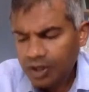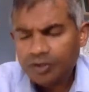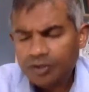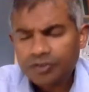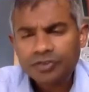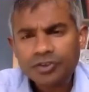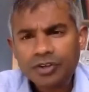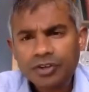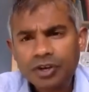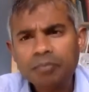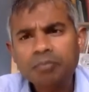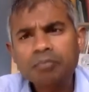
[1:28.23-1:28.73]

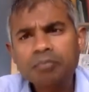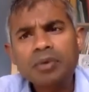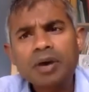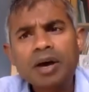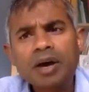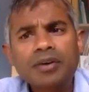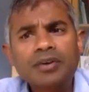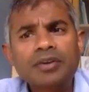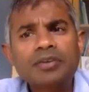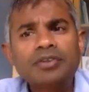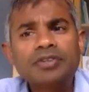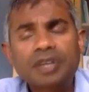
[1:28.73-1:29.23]
Some
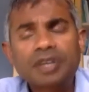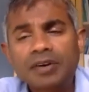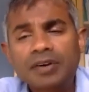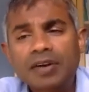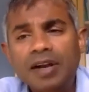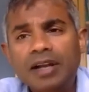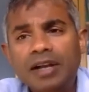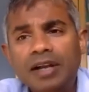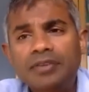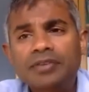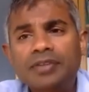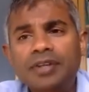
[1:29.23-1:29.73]
under general
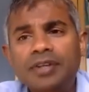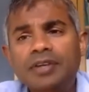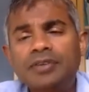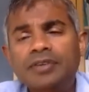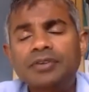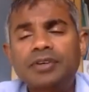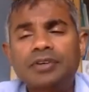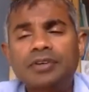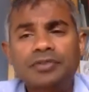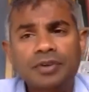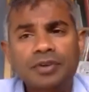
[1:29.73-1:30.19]
anesthesia,